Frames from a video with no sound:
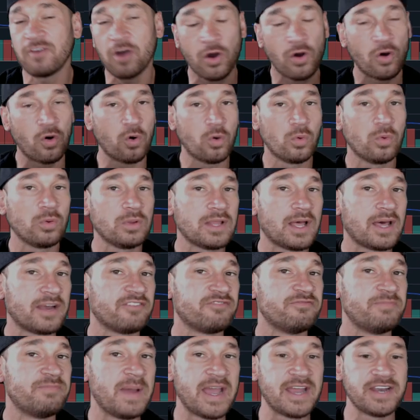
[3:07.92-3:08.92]
a whole lot
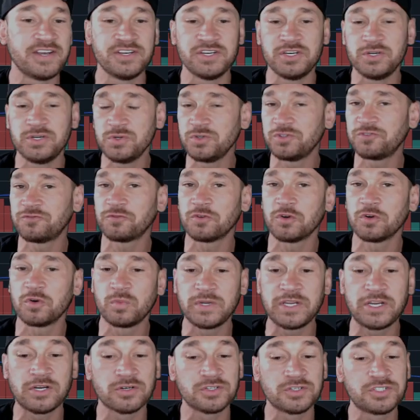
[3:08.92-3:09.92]
of bad news for a
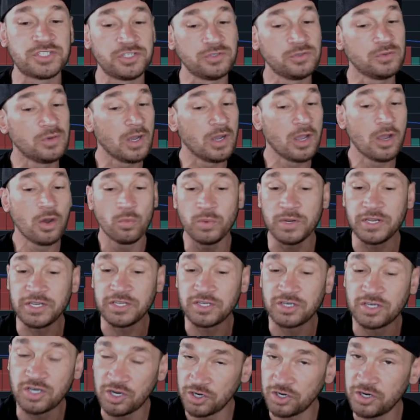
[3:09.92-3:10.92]
week or two. We
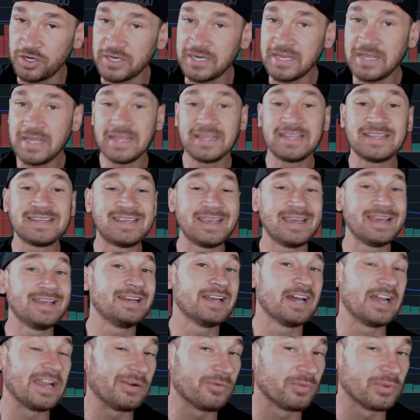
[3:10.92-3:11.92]
could
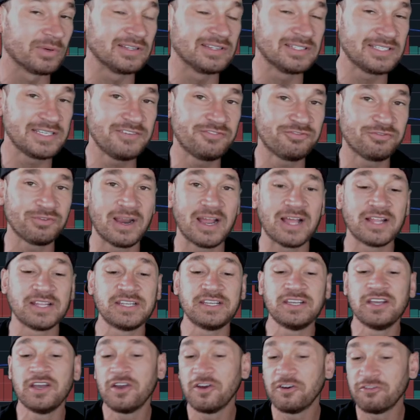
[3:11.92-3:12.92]
get a relief
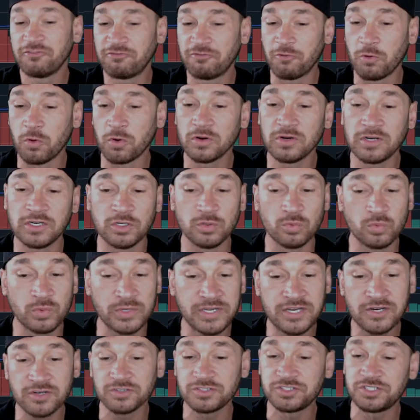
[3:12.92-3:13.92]
rally for a
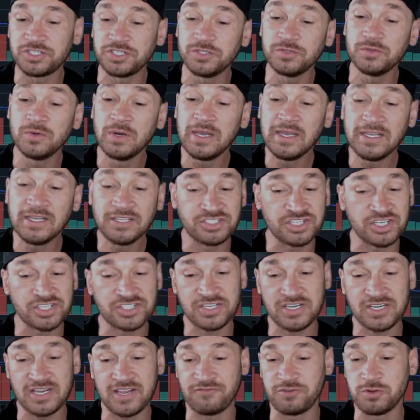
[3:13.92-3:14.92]
week or two.
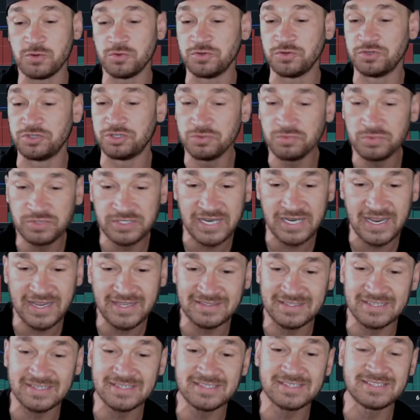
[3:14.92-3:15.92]
Just if you do
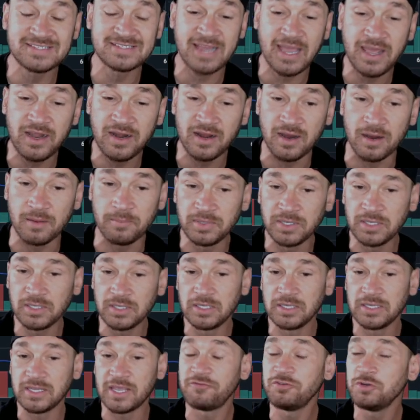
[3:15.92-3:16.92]
take this setup,
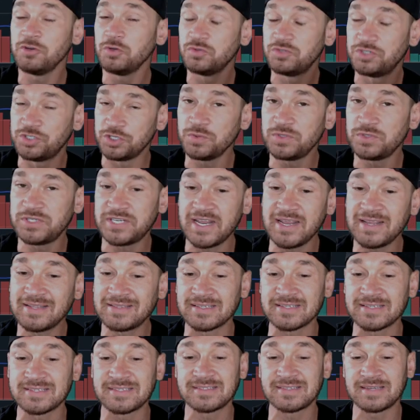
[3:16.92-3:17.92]
if you do take
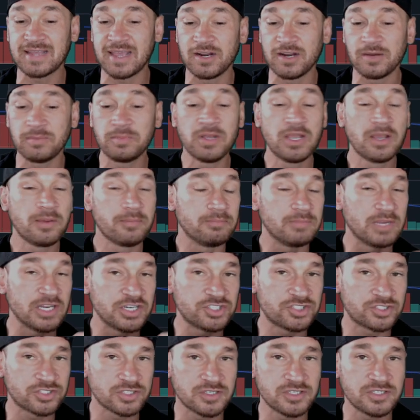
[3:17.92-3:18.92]
this setup, make
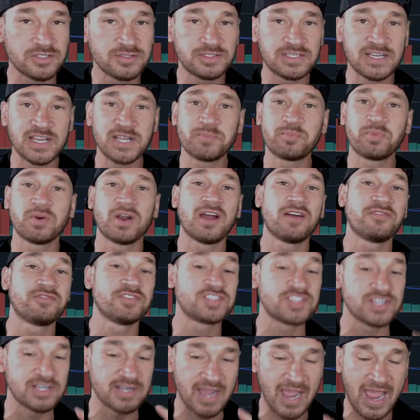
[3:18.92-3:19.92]
sure you take
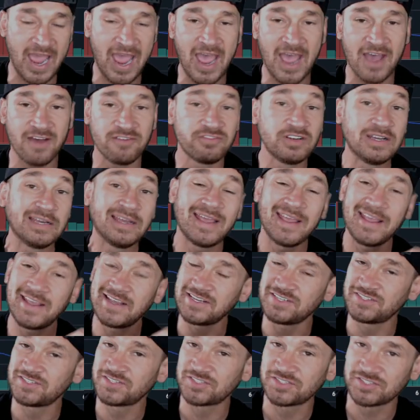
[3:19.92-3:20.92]
profits and have
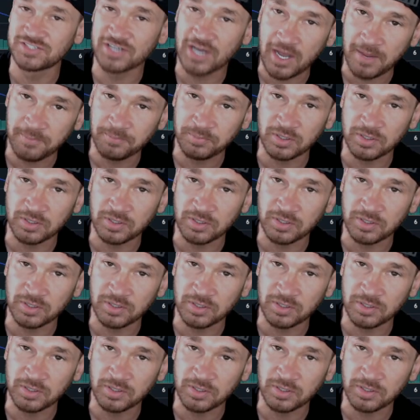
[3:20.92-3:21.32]
a stop